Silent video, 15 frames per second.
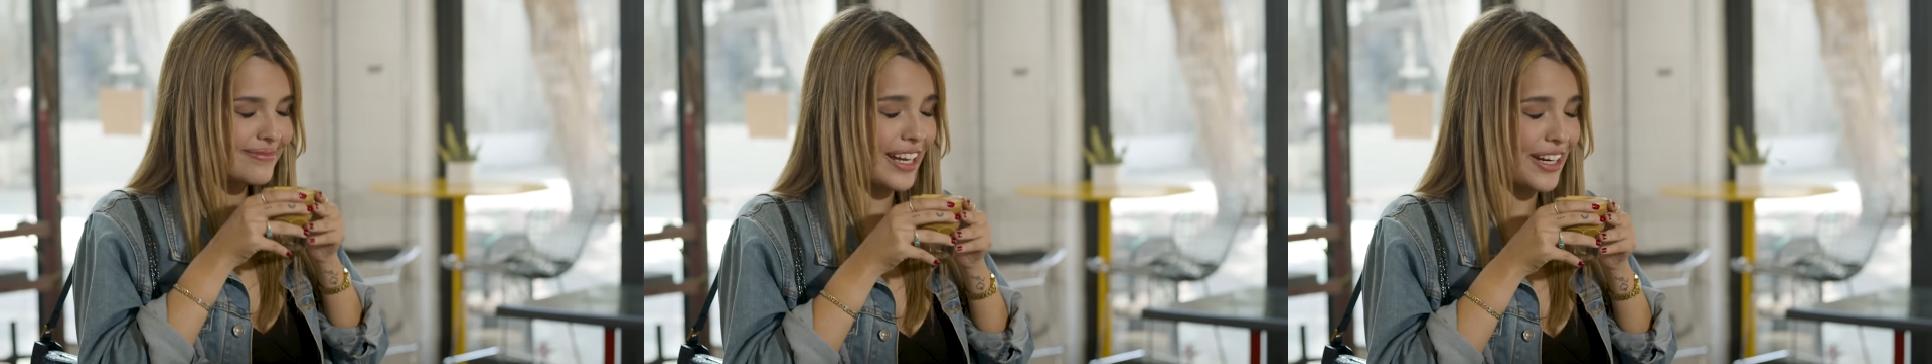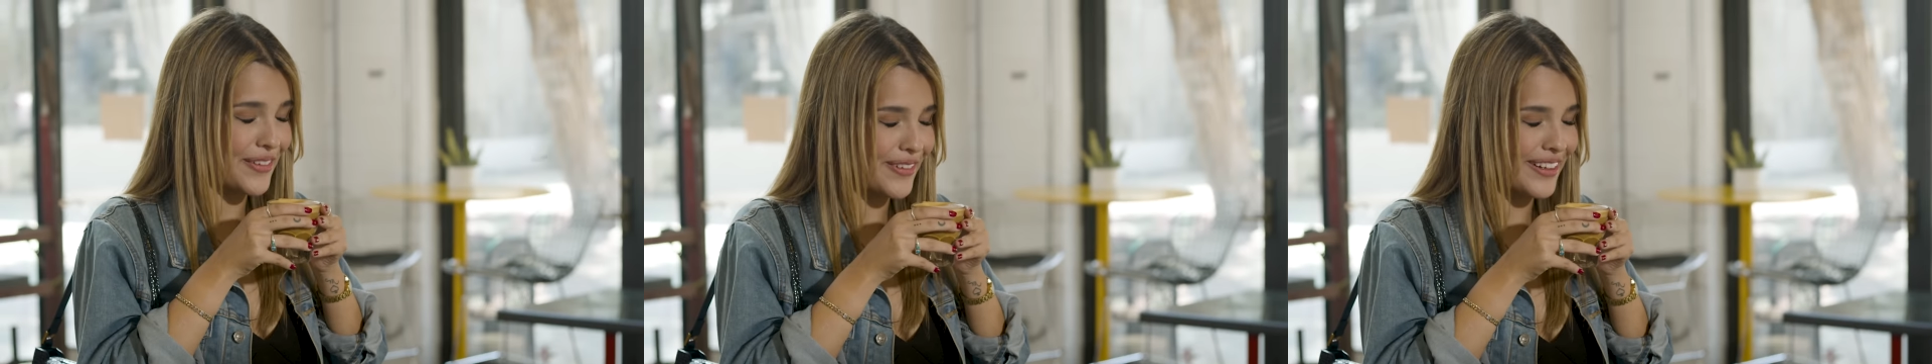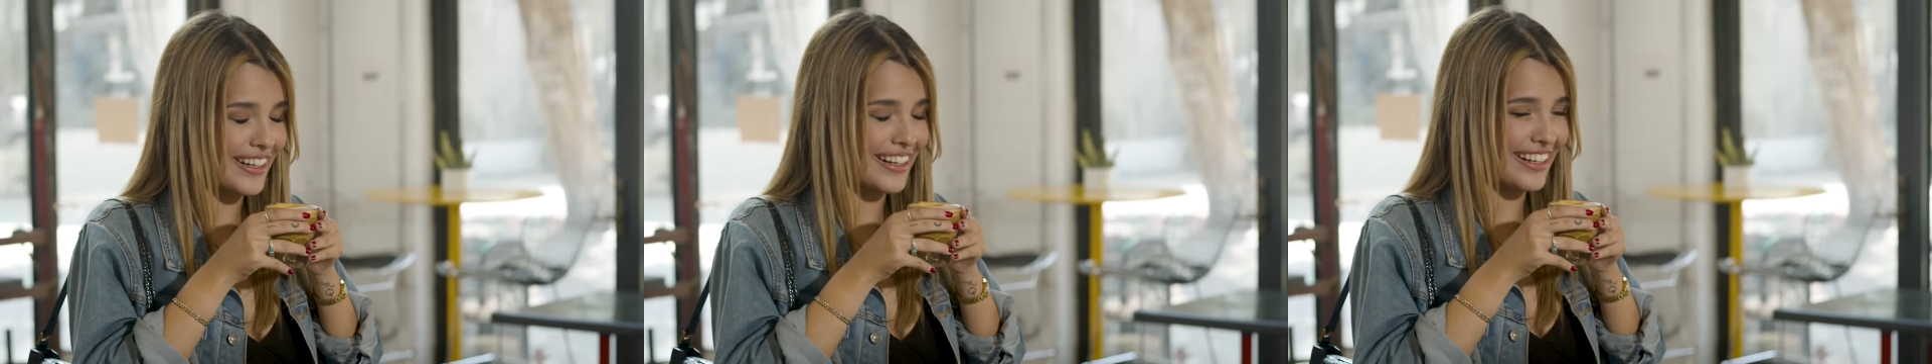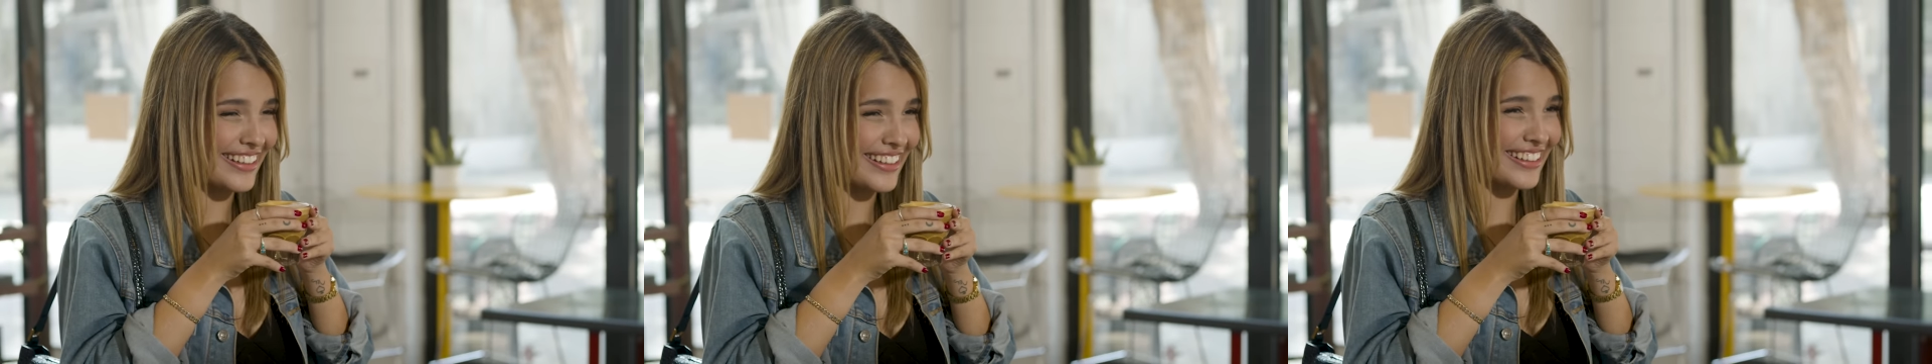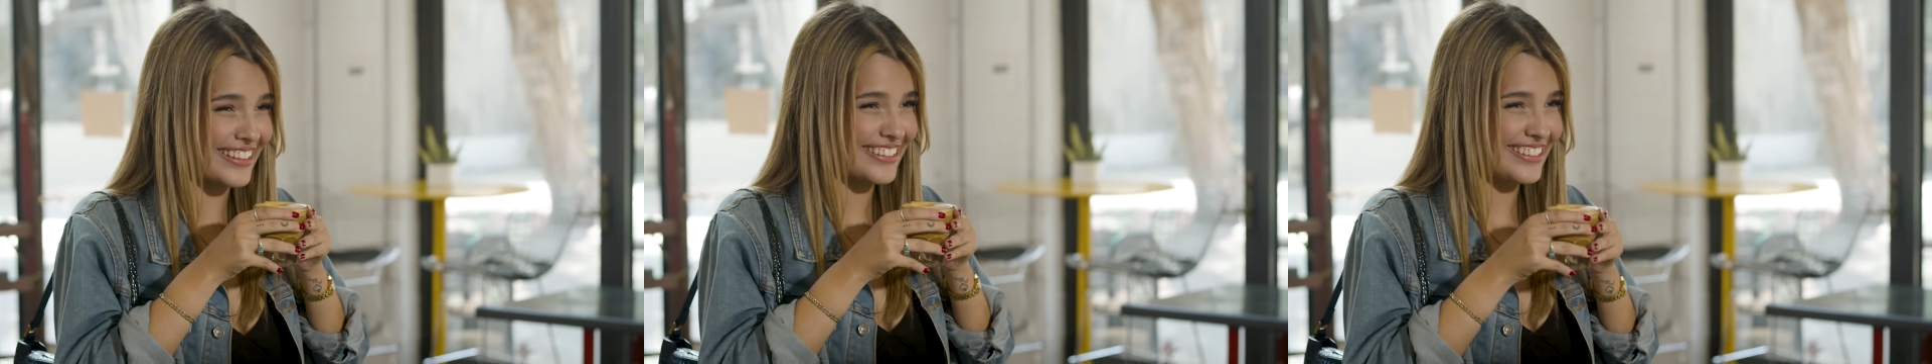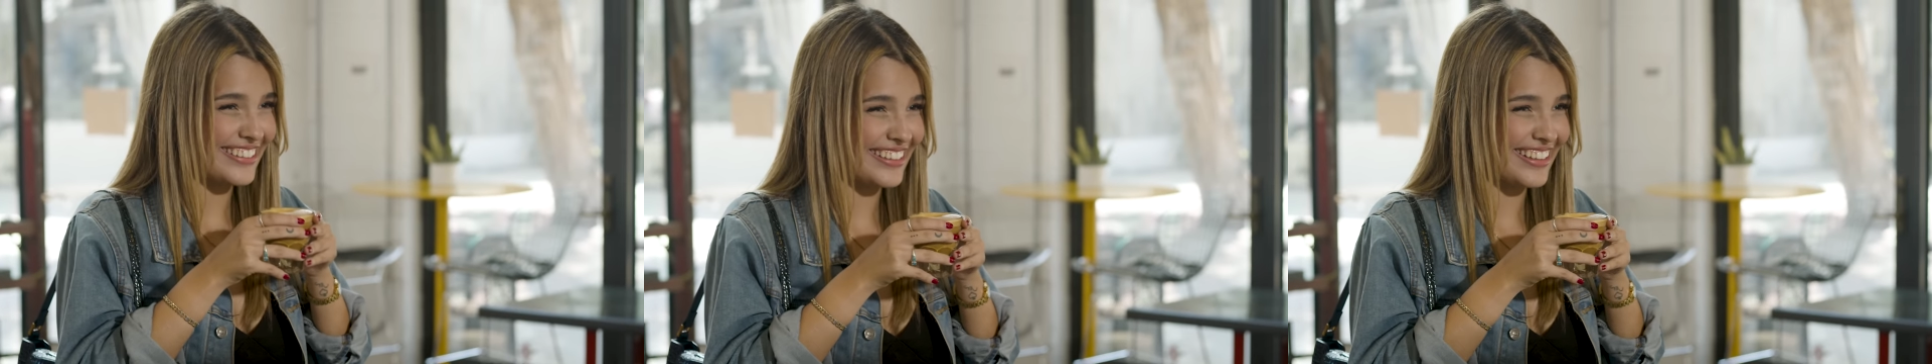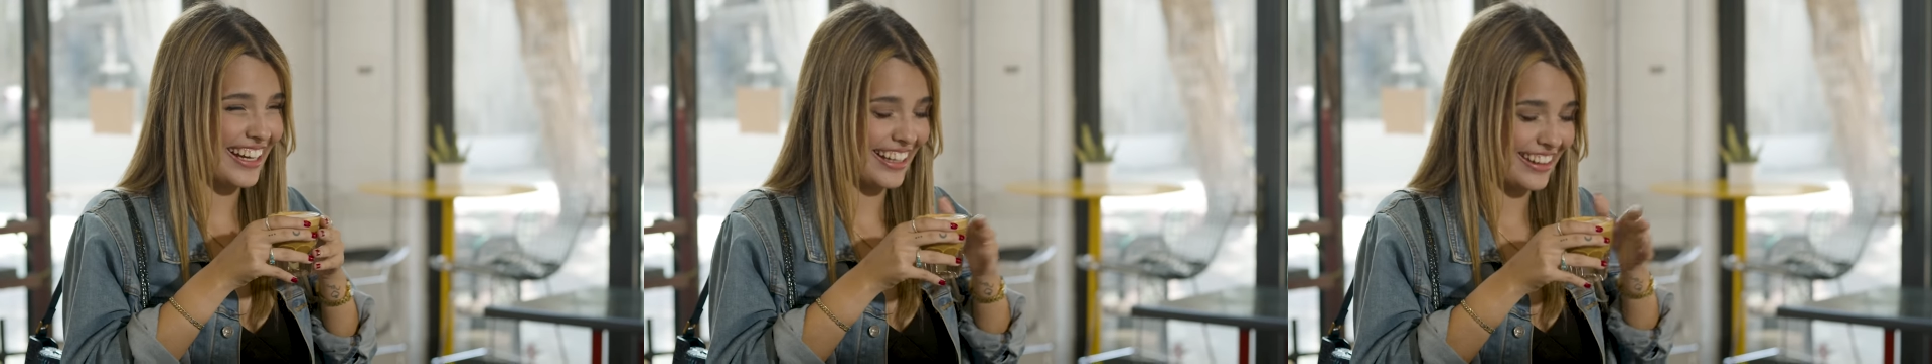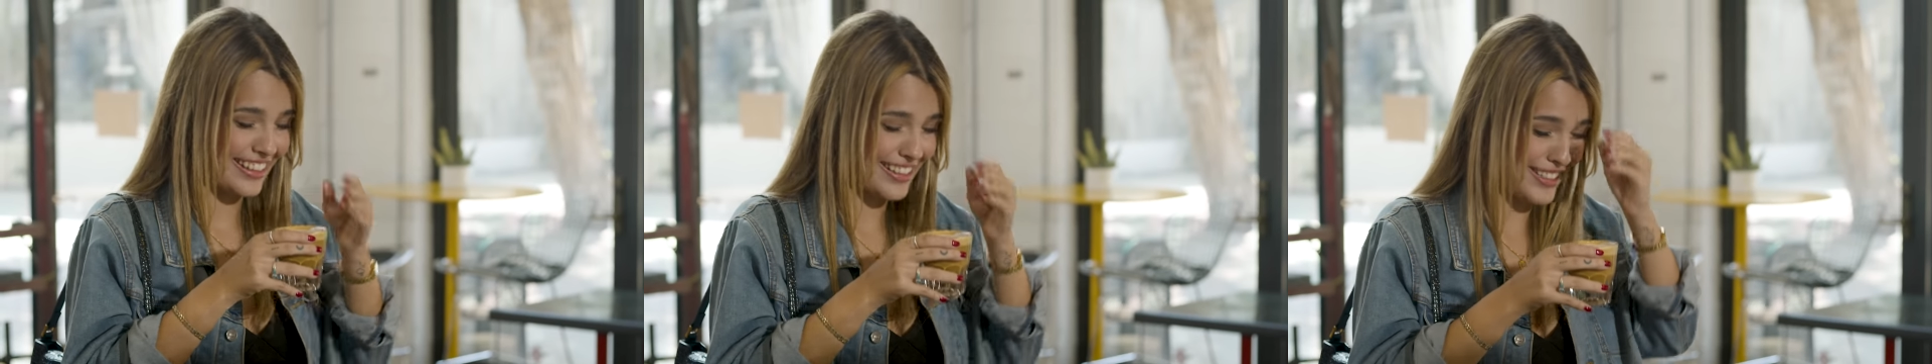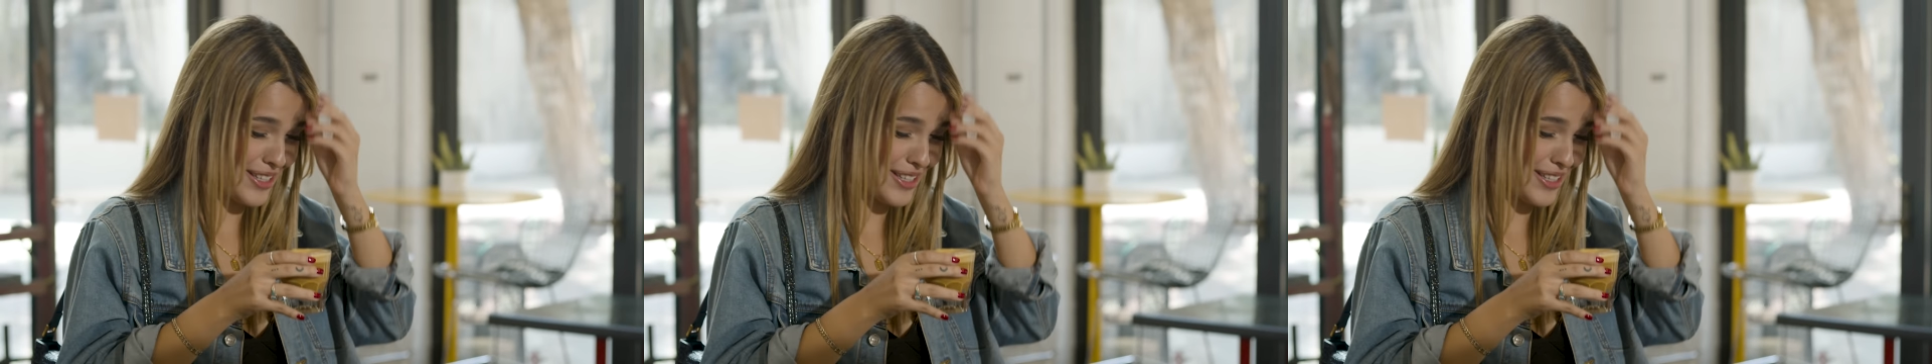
I really like it. I think this